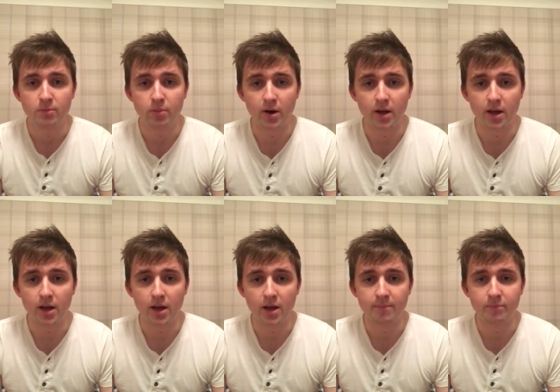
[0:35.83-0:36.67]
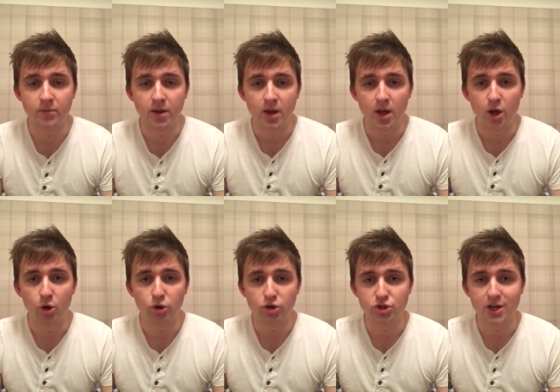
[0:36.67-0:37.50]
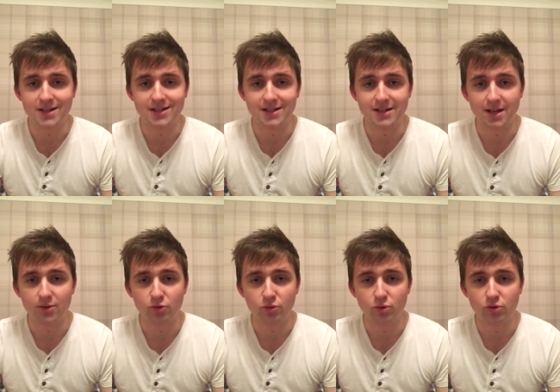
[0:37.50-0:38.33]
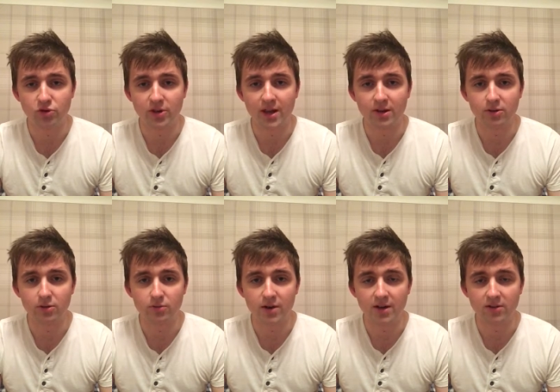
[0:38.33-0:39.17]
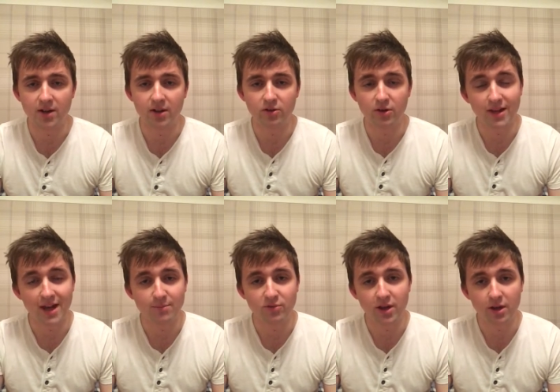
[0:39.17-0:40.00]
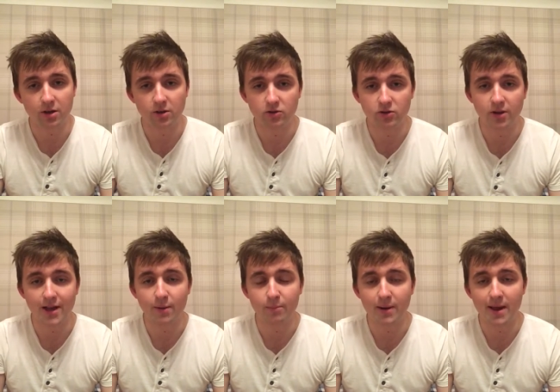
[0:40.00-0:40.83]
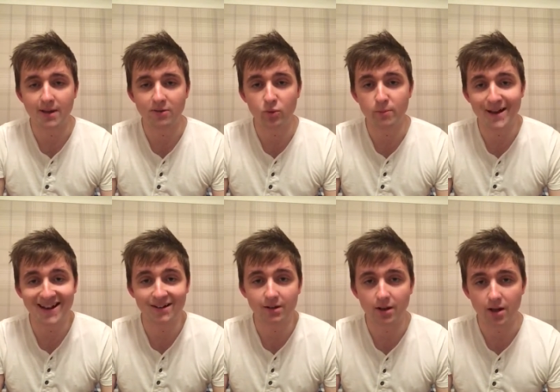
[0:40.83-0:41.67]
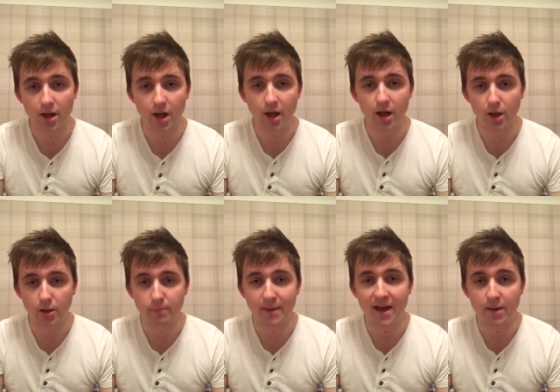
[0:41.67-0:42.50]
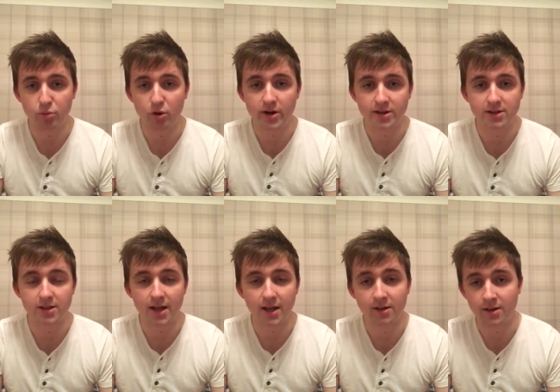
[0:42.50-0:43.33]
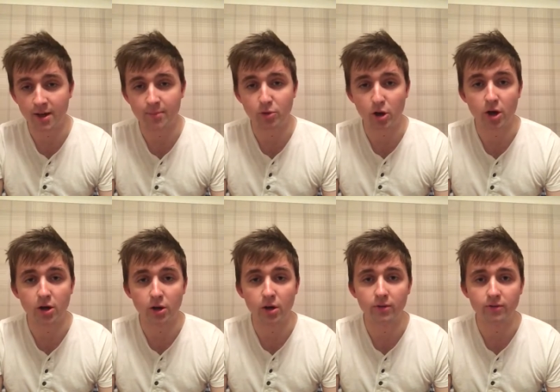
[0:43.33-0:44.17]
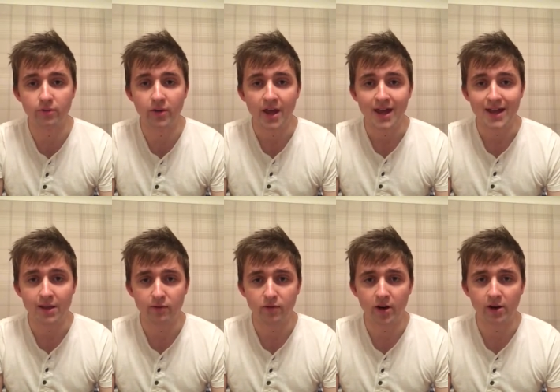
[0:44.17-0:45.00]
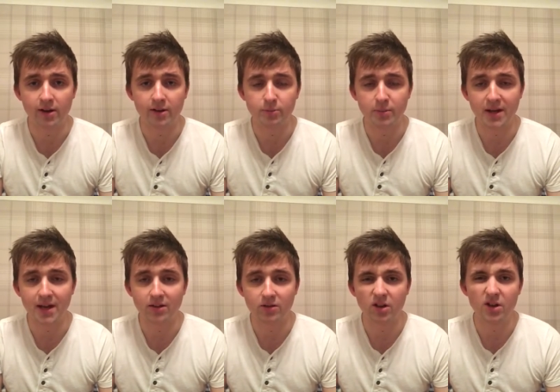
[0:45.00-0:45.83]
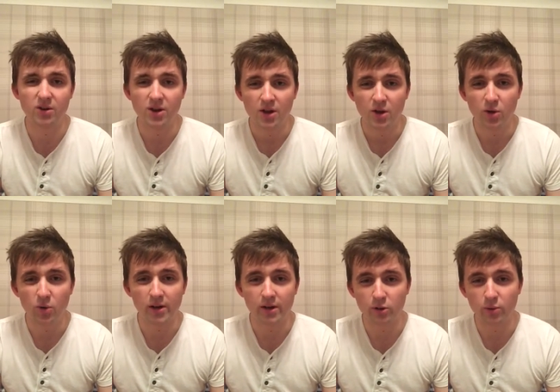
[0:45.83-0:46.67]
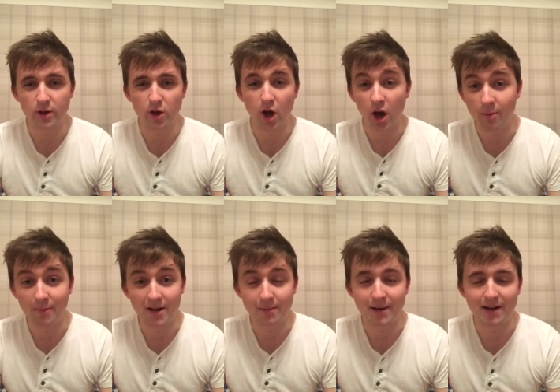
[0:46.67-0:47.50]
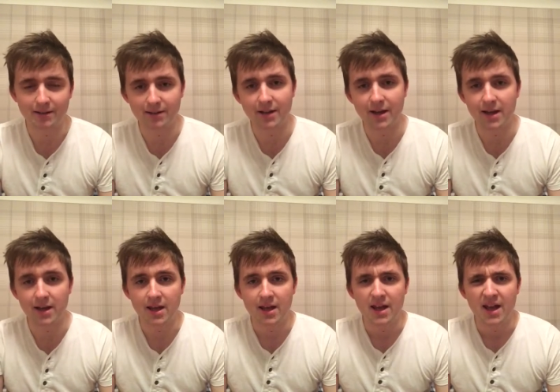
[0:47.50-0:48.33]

by um, a horse chasing it down towards the end of the race there. So it came second, so that placed. We backed it at a better price and it ended up going off in the final SP. So all in all, we got our money back today.